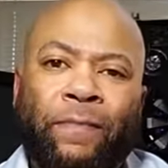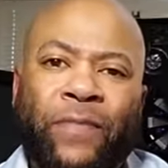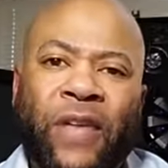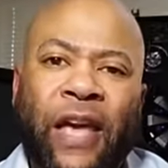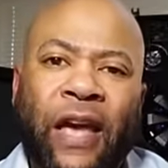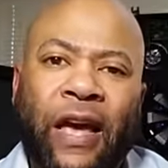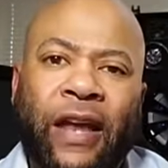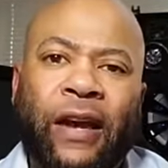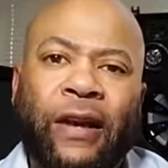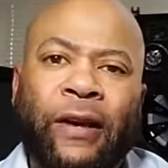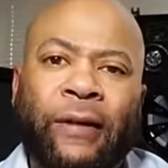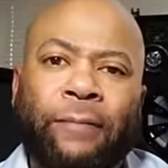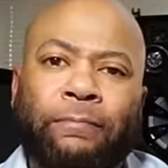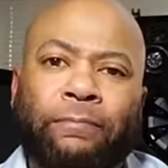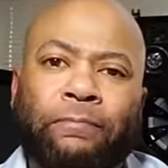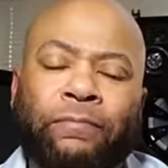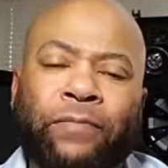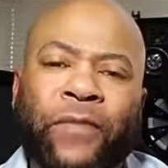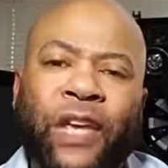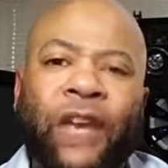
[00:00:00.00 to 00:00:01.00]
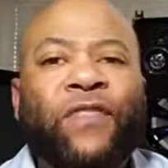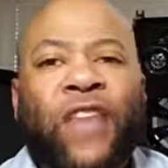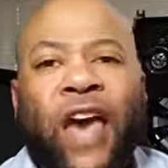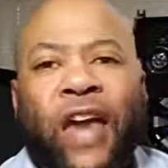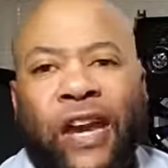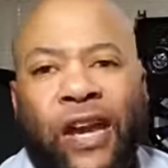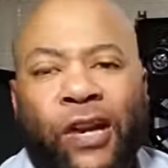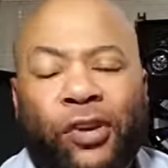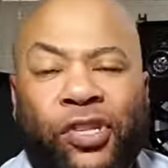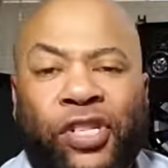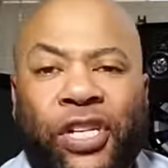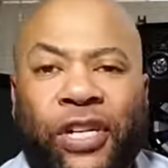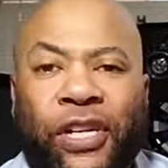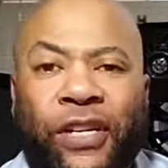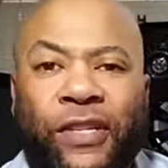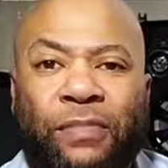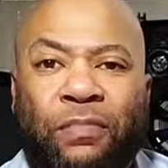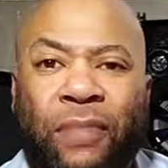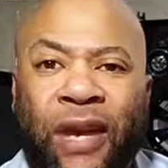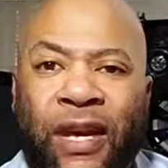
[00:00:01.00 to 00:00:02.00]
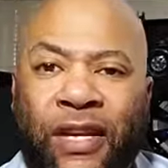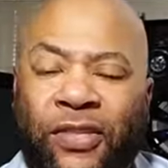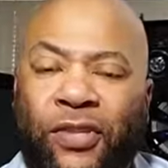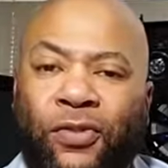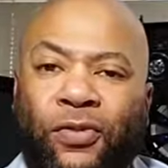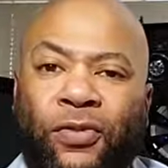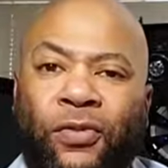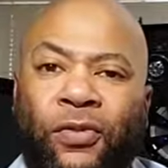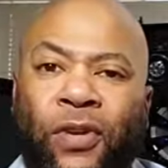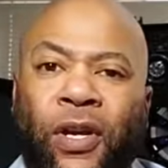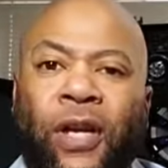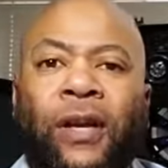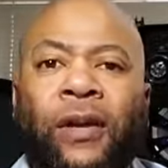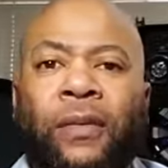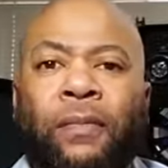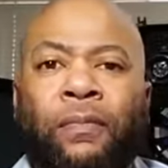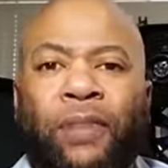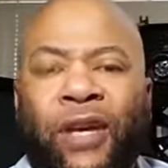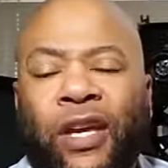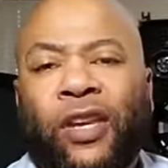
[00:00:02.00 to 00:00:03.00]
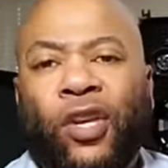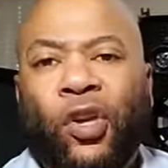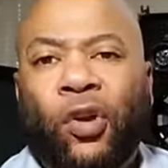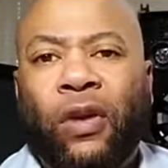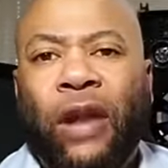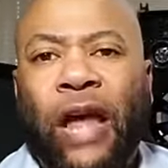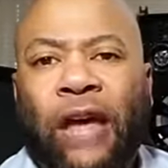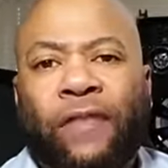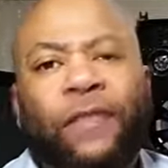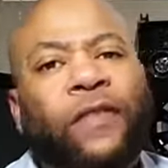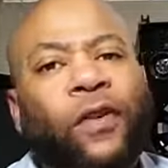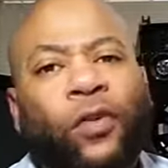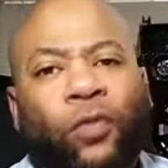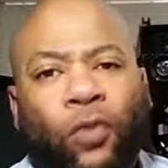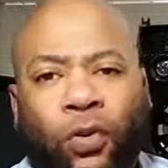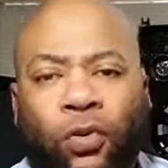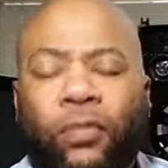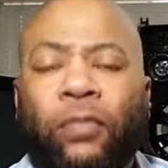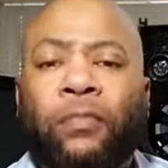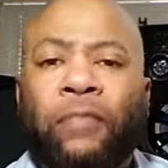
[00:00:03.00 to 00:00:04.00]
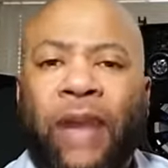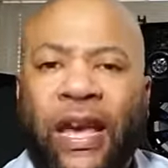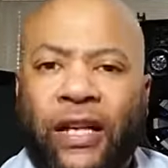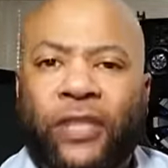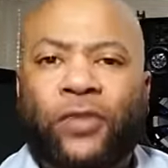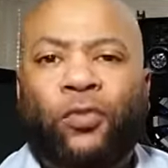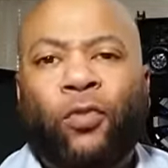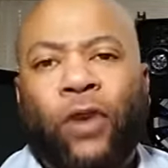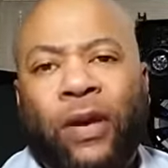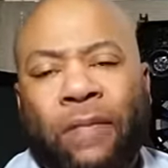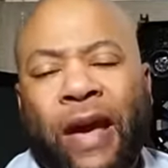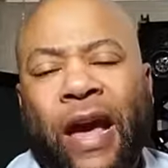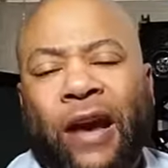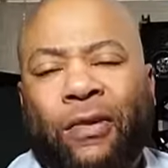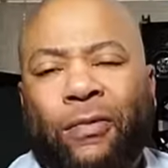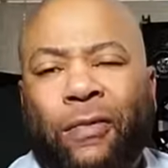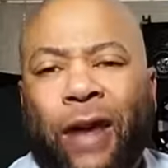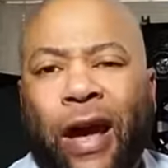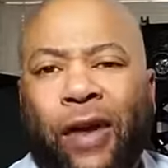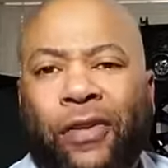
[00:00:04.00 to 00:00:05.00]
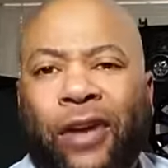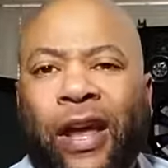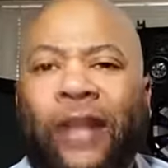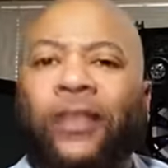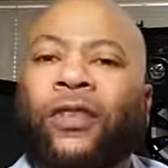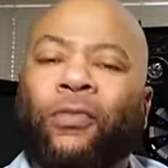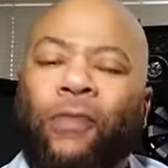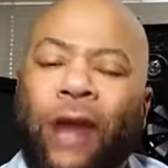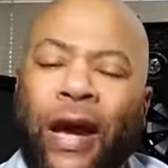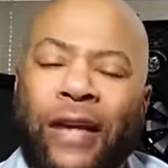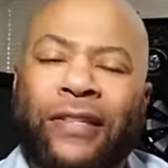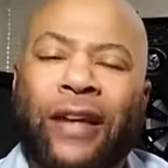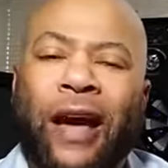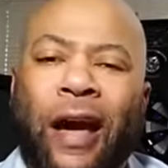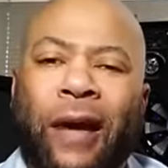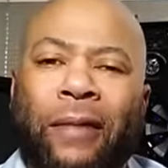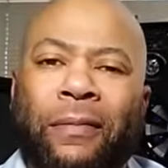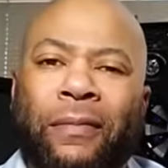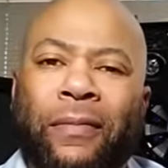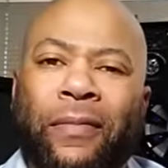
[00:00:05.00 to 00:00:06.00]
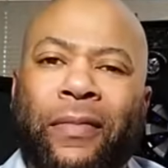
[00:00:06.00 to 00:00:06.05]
and um, if that energy is meant to be in your life, it will make its way back around at the right time.